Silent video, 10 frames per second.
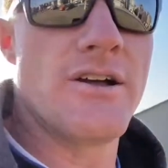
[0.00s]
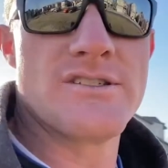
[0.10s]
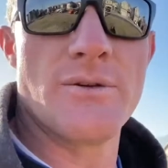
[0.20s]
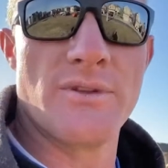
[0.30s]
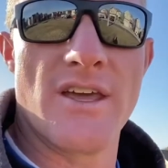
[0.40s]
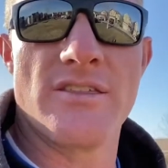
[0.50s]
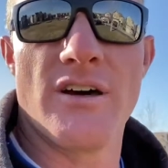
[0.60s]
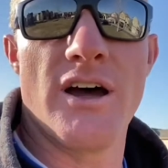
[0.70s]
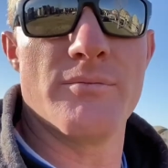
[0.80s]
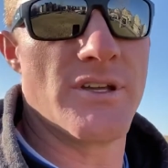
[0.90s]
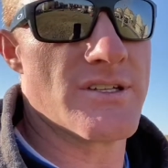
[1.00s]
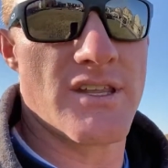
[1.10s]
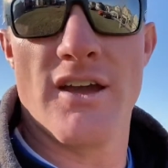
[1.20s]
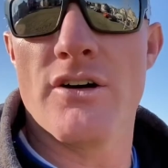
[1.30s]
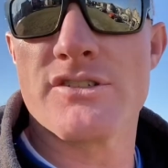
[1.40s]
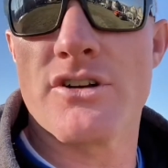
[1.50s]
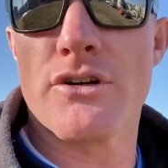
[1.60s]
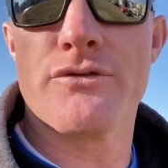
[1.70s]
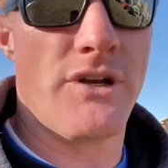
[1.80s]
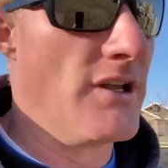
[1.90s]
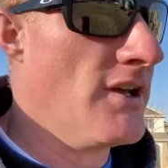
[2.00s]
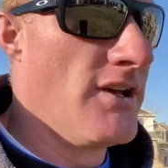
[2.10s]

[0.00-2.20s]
and see what they thought, because they all surf and